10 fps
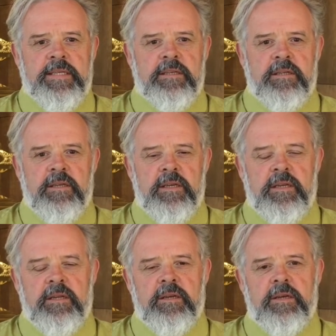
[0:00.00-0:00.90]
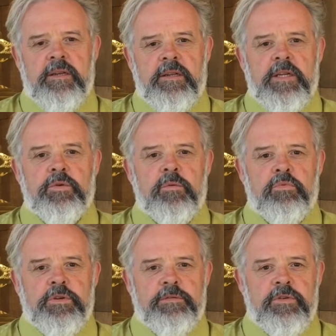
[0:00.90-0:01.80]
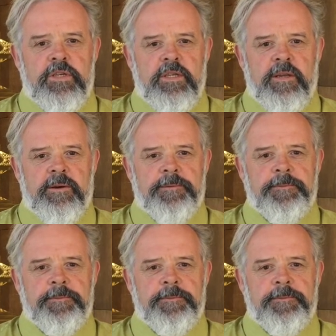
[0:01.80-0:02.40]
in Natural Bridge, Virginia.